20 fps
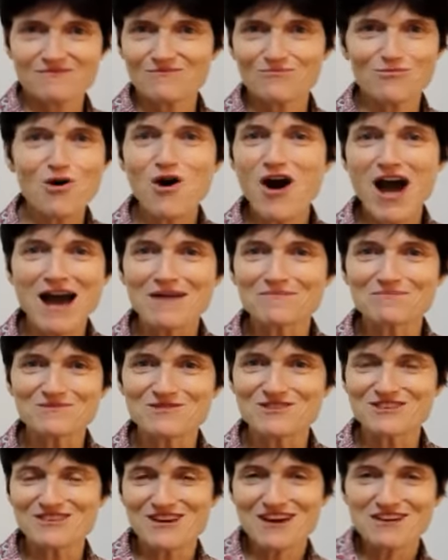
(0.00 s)
What
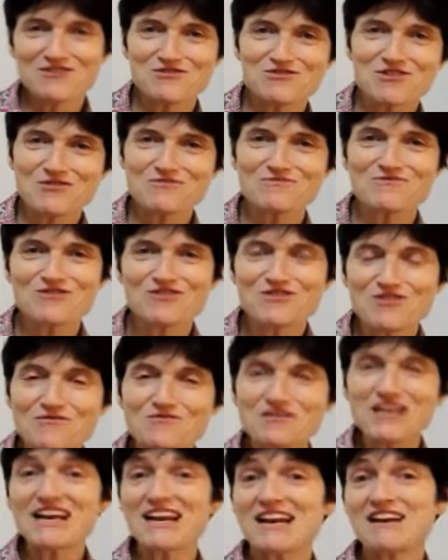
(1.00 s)
happens? Yeah, you
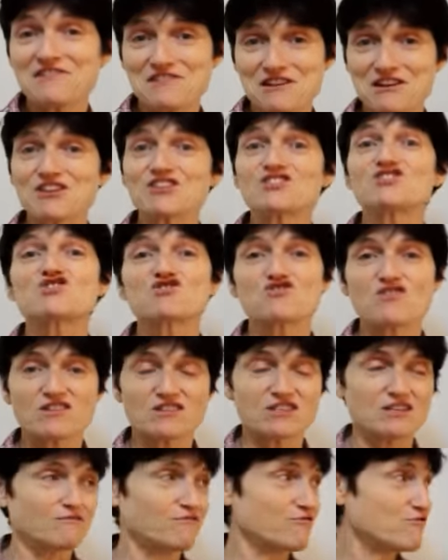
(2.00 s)
don't get anything
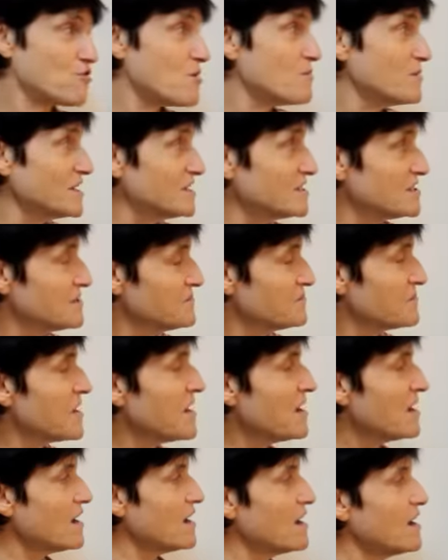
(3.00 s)
constructive from
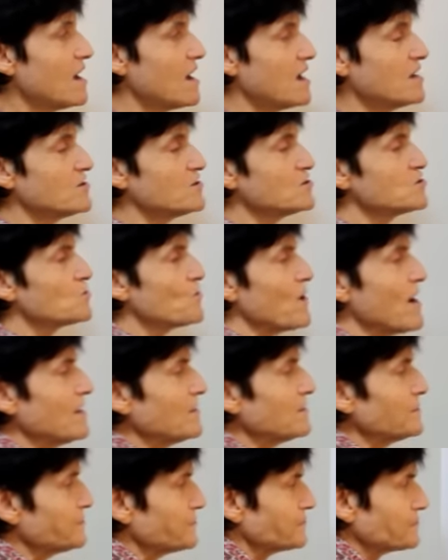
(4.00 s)
it. And as
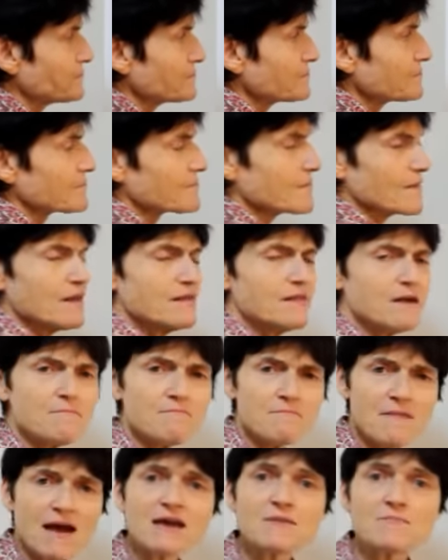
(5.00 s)
well, there
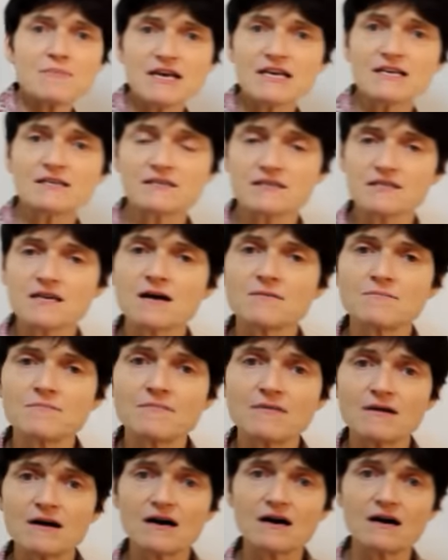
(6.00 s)
may be
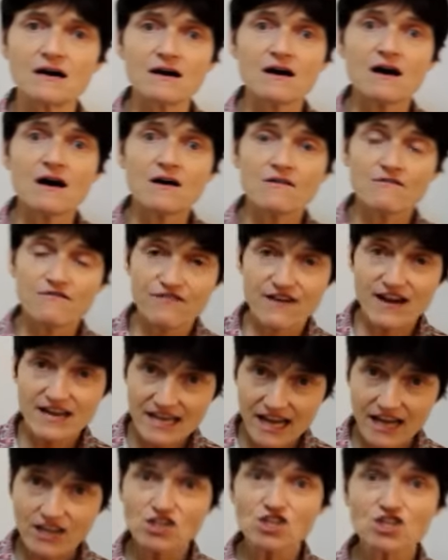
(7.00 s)
some
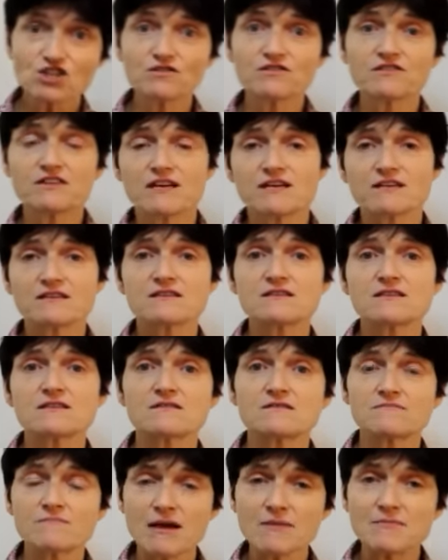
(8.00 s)
financial things
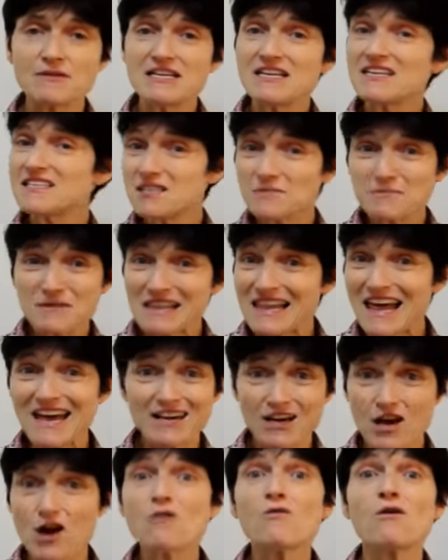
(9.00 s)
that maybe need to be
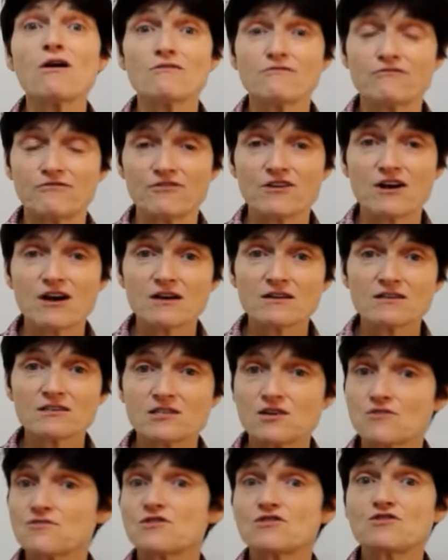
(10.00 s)
let go of
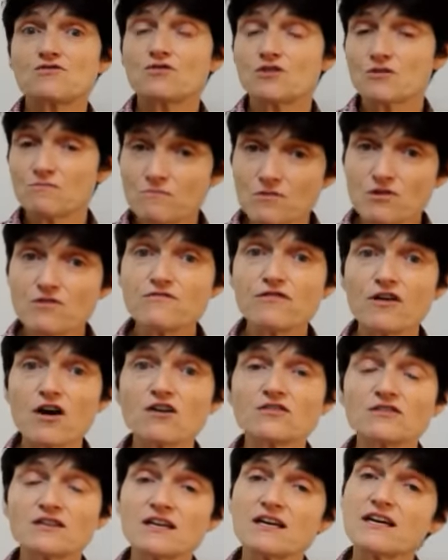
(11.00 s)
so that you can move
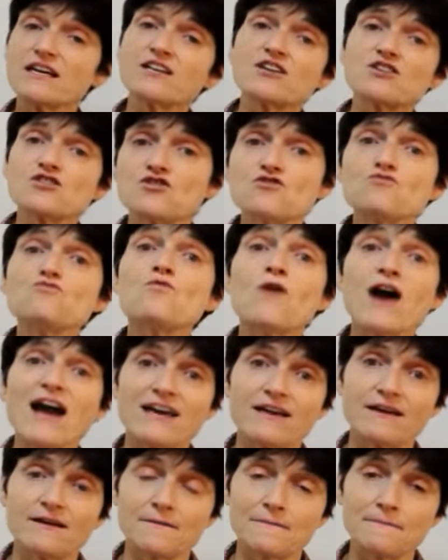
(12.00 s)
on in a new
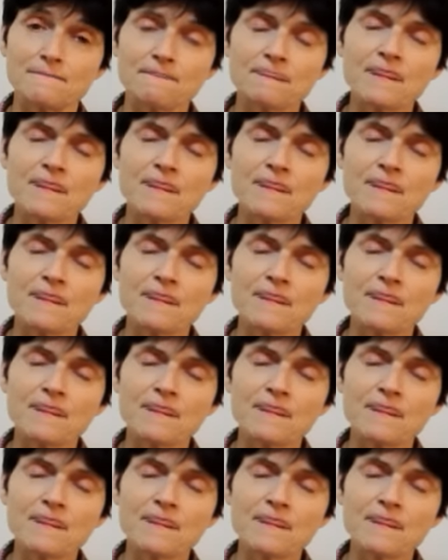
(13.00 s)
way.